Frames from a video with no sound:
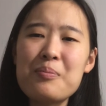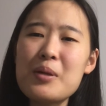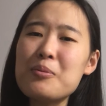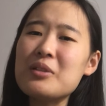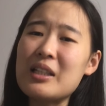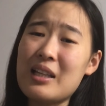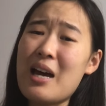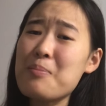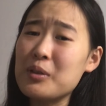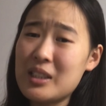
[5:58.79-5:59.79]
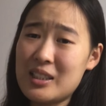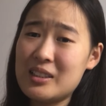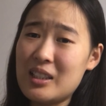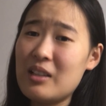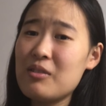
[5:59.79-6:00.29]
people get
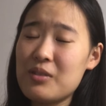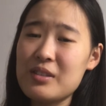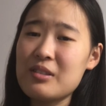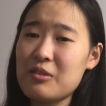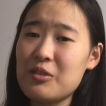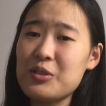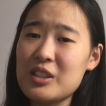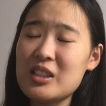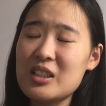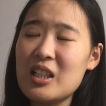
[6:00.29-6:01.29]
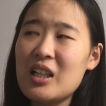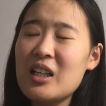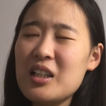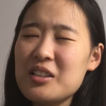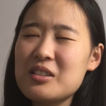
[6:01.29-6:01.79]
hypotensive with cirrhosis.
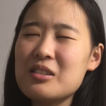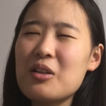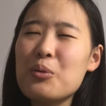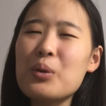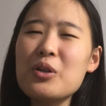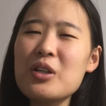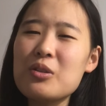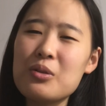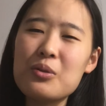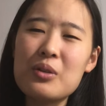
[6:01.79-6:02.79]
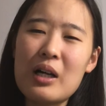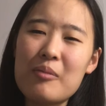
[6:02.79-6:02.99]
So what you can do,